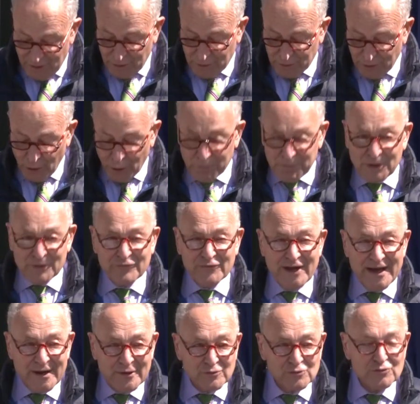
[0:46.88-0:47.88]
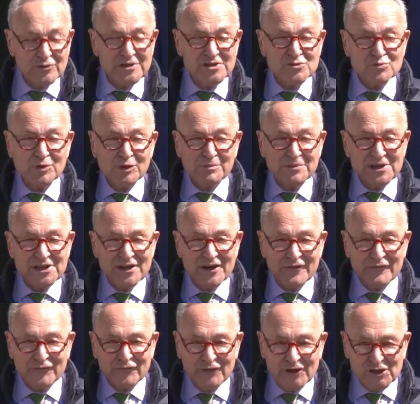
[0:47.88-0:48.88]
GlobalFoundries will be
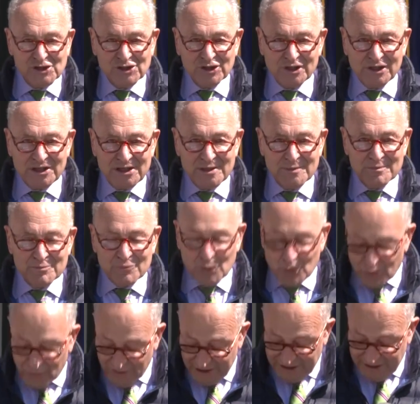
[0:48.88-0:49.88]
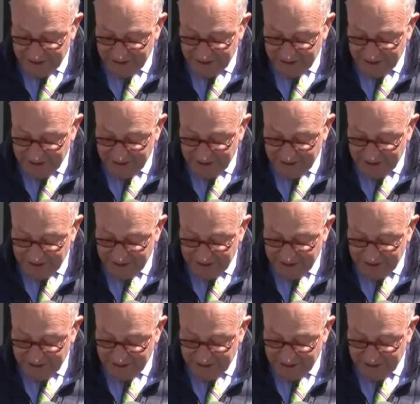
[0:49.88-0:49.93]
officially moving